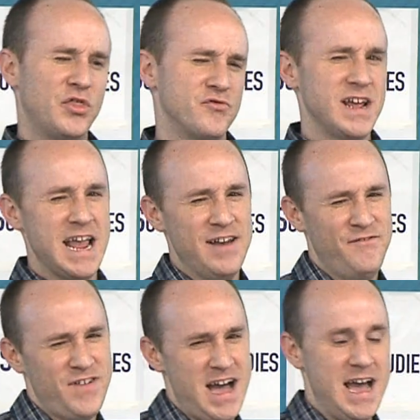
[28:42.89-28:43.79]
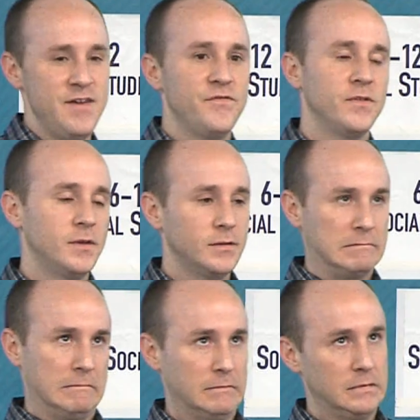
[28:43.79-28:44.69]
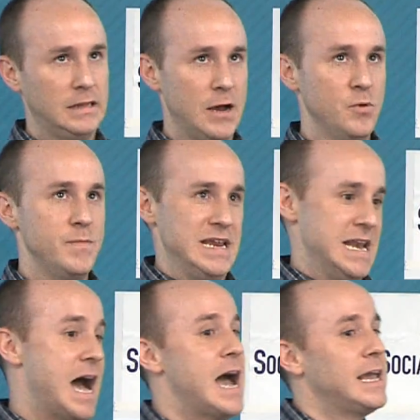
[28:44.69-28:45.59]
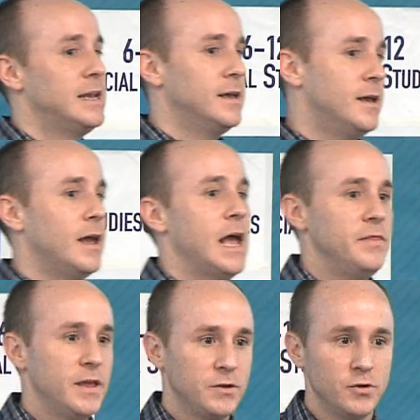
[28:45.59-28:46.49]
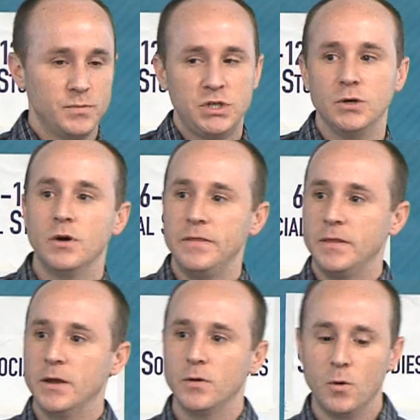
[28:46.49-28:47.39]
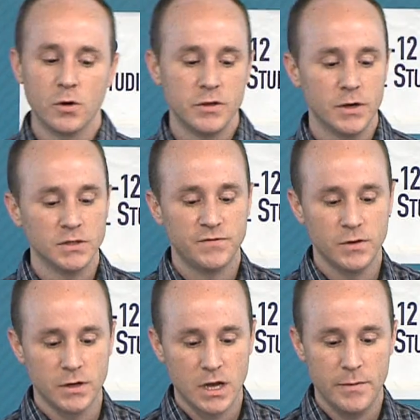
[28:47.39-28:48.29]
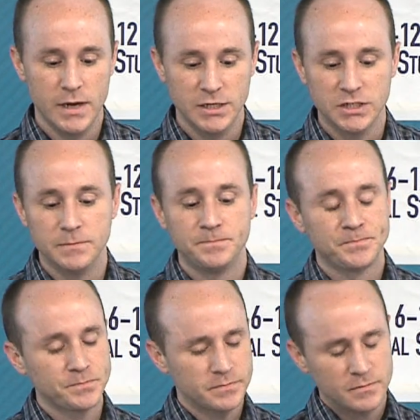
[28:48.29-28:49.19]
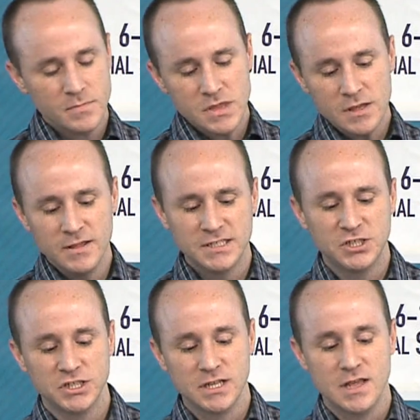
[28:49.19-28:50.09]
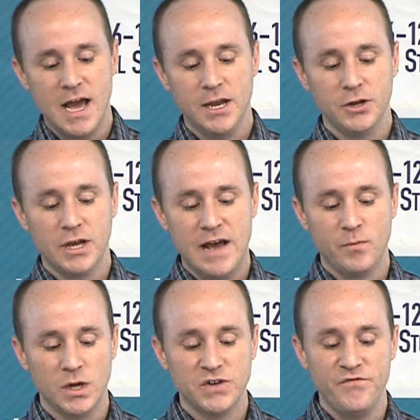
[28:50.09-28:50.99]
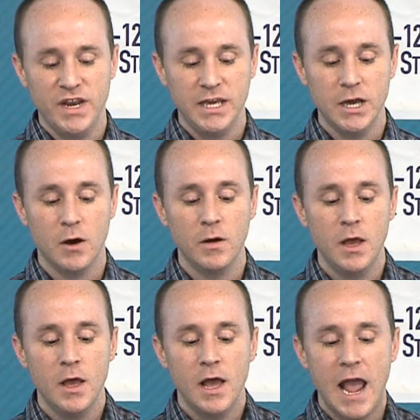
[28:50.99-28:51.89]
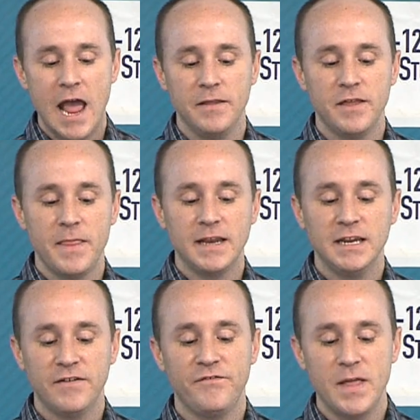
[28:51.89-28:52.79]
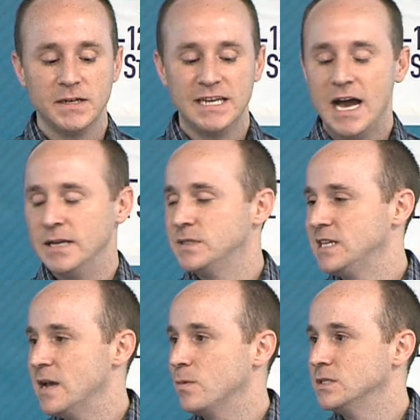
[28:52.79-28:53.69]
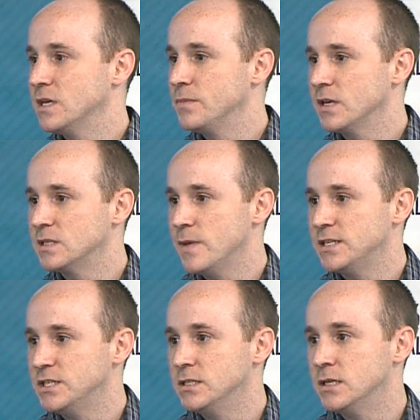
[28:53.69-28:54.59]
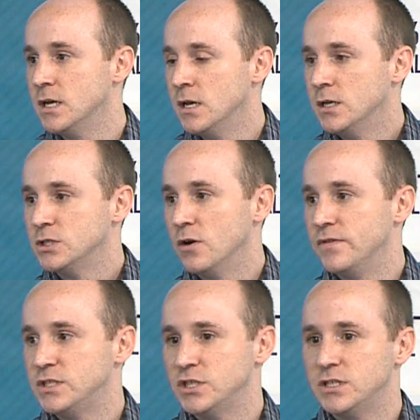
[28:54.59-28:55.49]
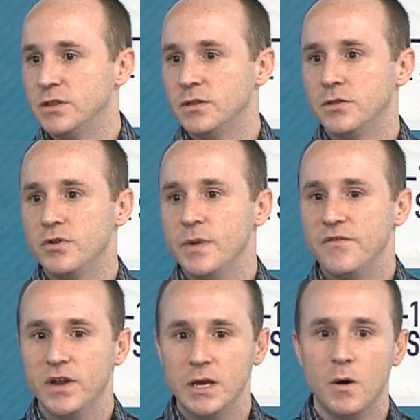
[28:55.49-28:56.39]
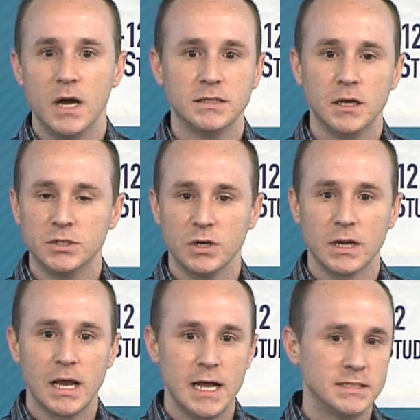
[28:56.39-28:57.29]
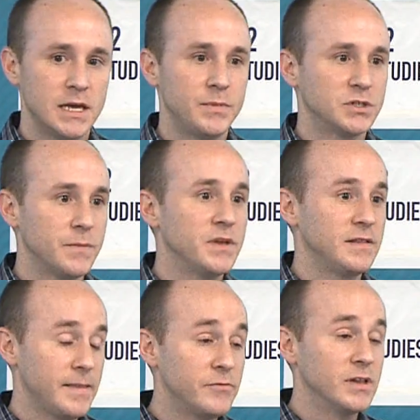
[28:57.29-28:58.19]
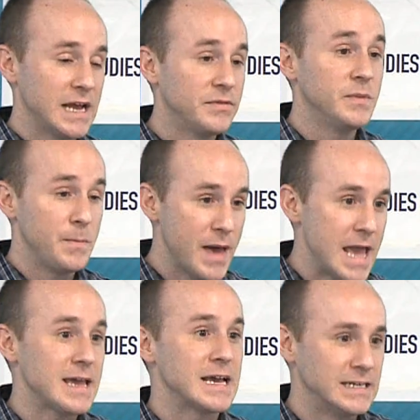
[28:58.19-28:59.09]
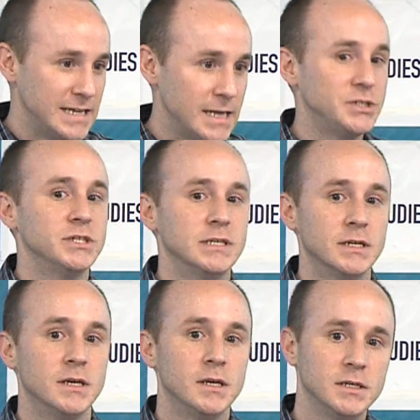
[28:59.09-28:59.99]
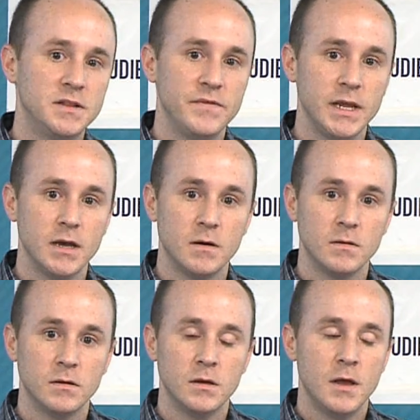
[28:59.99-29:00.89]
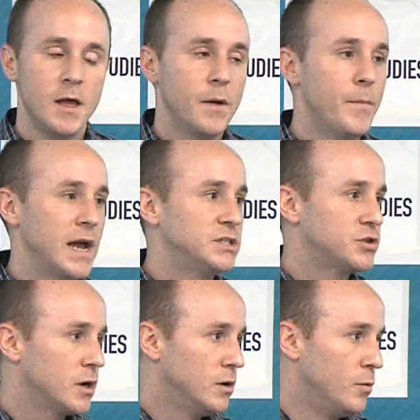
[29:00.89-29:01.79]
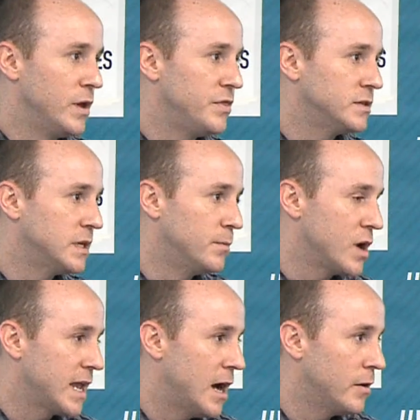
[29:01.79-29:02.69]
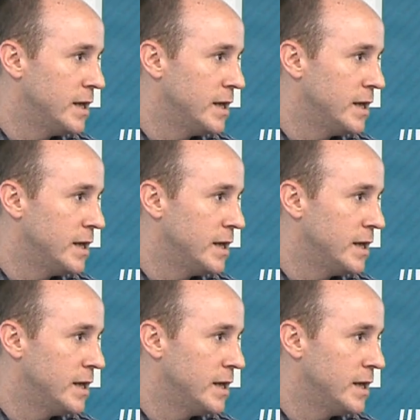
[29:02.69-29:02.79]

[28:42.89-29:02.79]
3, and 5, that would be 9, and then group 2, and then they would order those for their combination. This is just a thought here. You could have them watch a video, and then they need to find the timestamp when something is mentioned. So if it's just a 3-minute video on a certain concept or something, then they really have to be paying attention to the video. My struggle with some breakout